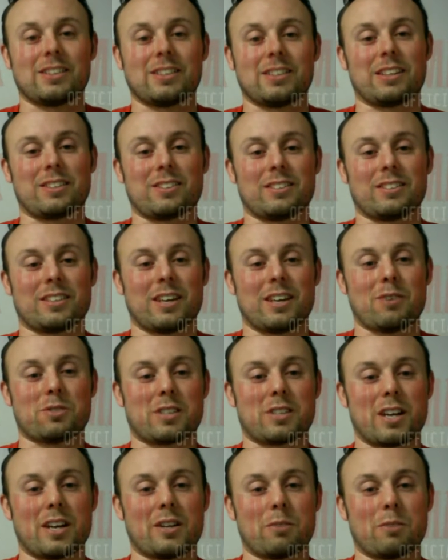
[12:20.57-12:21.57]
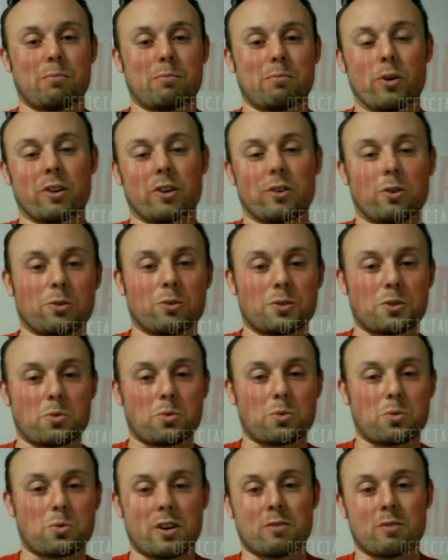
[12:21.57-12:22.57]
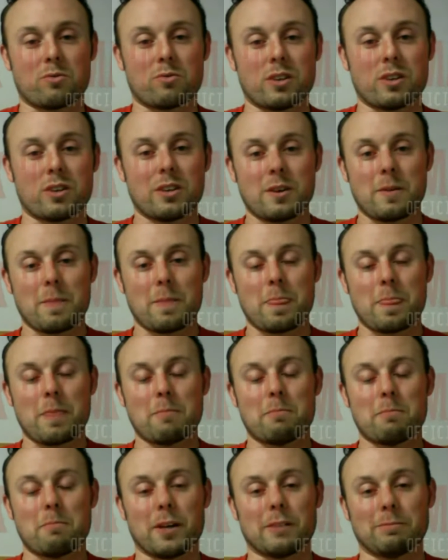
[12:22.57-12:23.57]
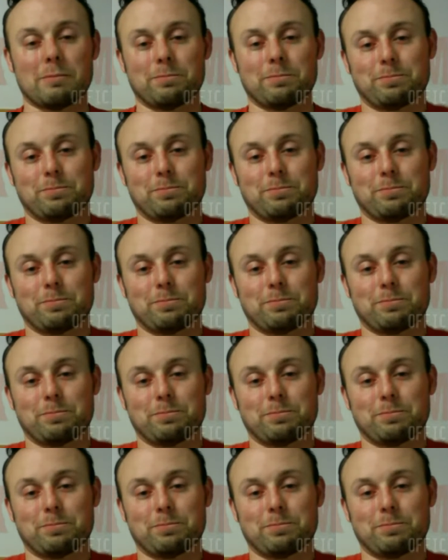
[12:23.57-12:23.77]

Like, that was kind of the point of the whole swerve, but